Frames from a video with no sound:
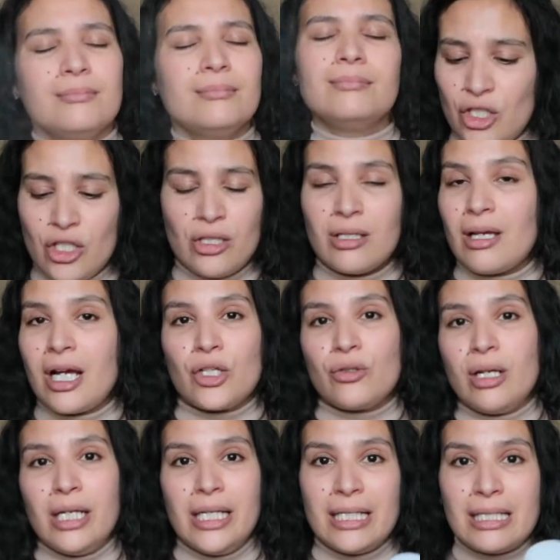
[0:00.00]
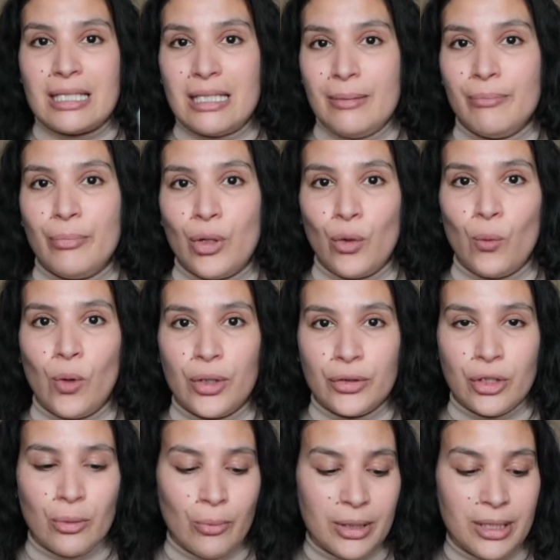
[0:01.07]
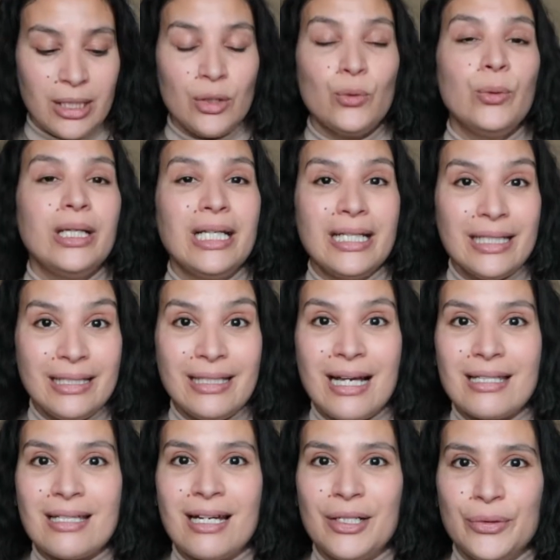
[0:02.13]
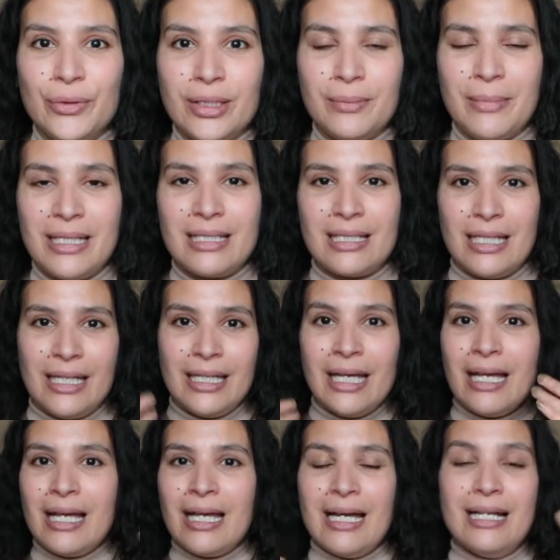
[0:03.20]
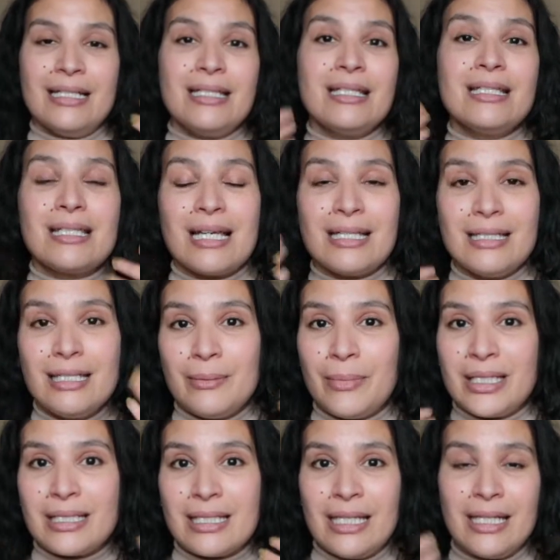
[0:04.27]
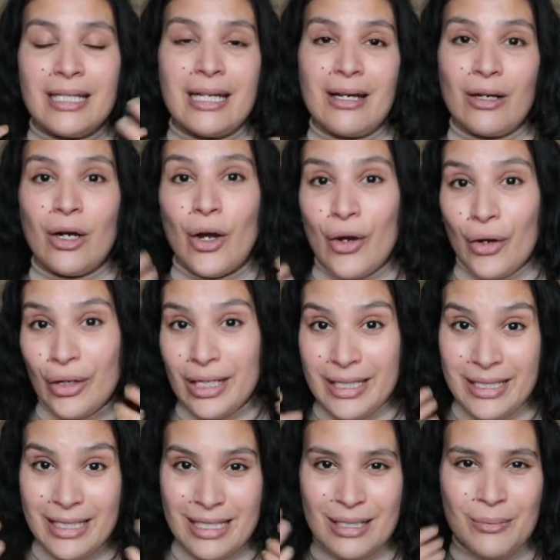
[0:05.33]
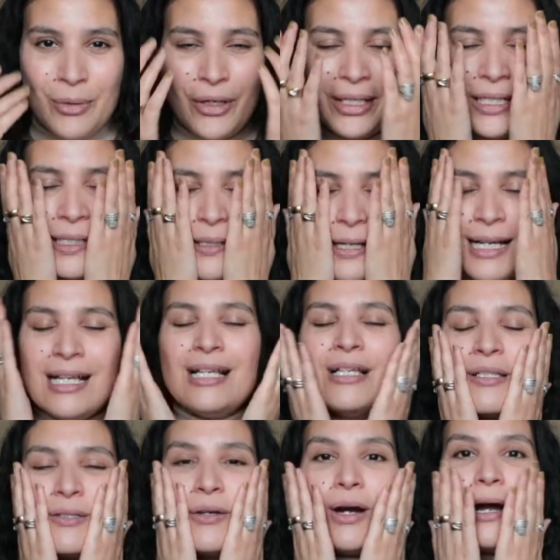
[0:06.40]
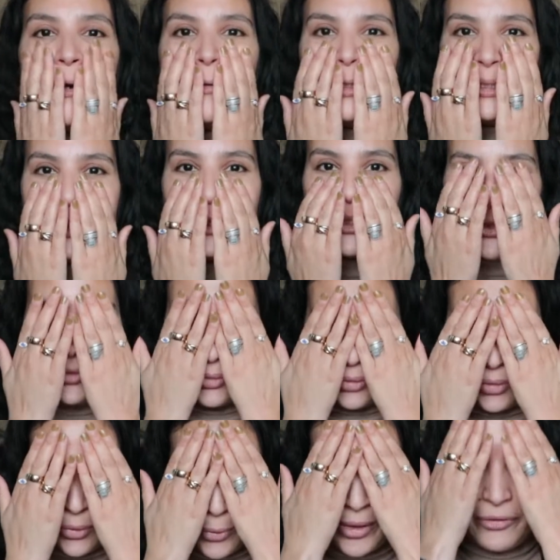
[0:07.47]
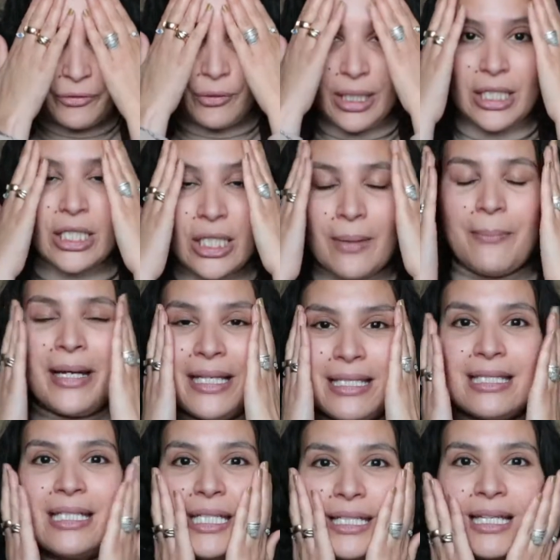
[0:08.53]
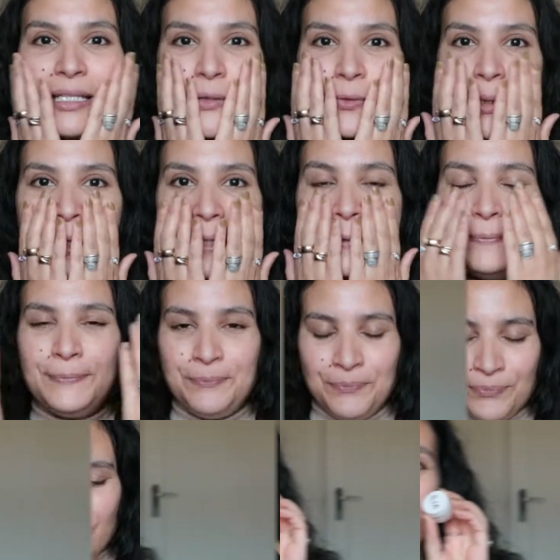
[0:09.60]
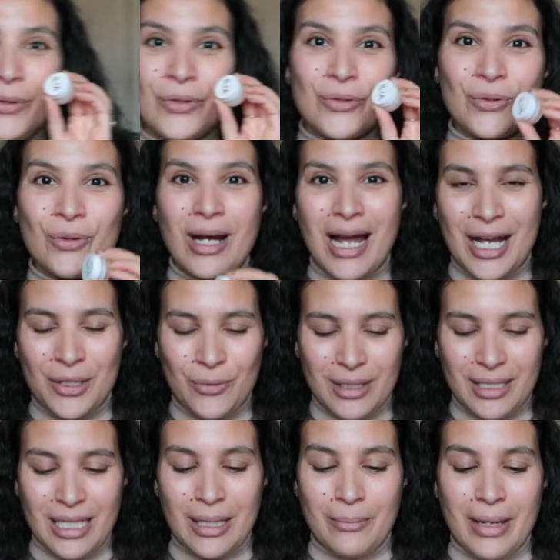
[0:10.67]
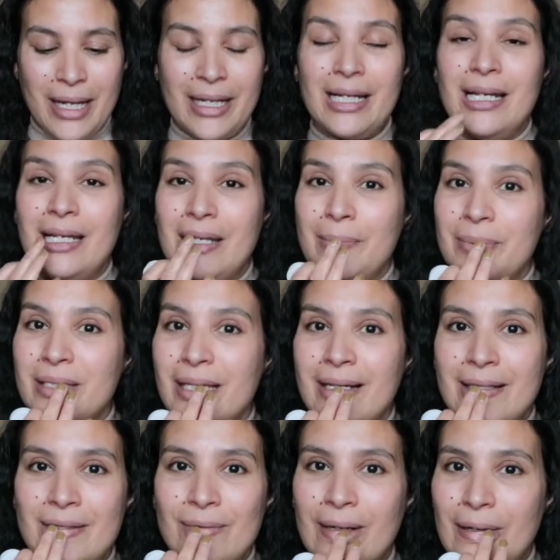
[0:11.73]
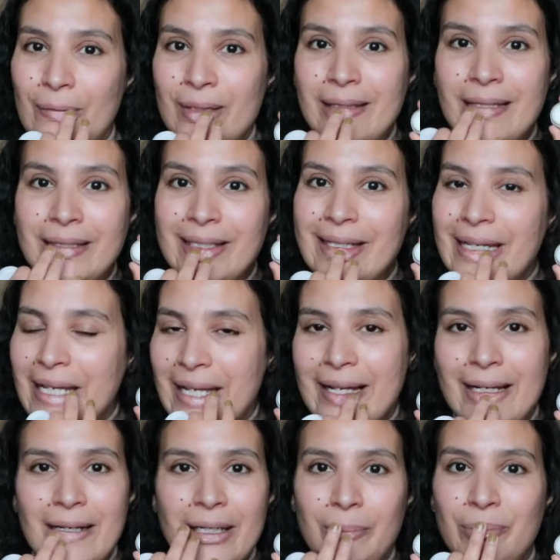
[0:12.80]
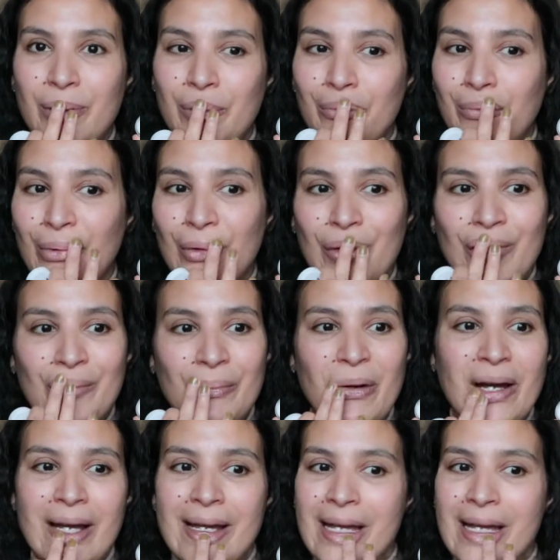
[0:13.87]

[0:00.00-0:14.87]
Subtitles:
It's just actually simple water, but it really does hydrate my skin. And since I did my skincare early this morning, so I wanted to refresh my skin as well. I'm also hydrating my lips as well with that Ilia Lip Balm.